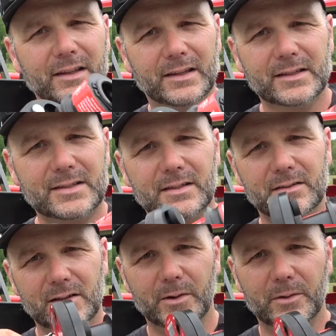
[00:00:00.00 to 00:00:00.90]
this
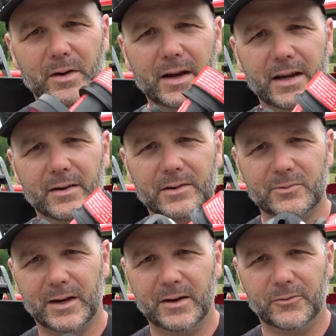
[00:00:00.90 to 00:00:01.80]
unit right here is
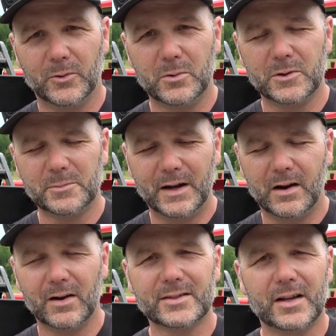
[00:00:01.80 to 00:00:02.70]
rated for
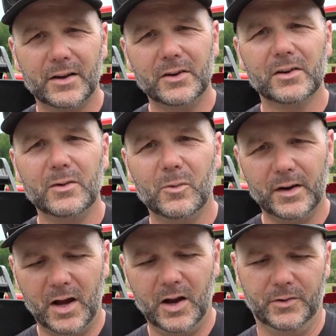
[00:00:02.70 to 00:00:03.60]
horsepower under
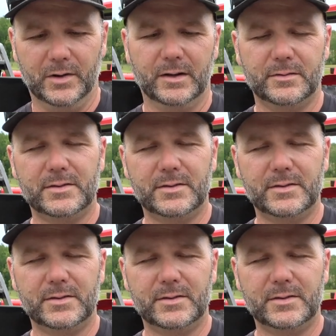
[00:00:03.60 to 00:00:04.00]
100.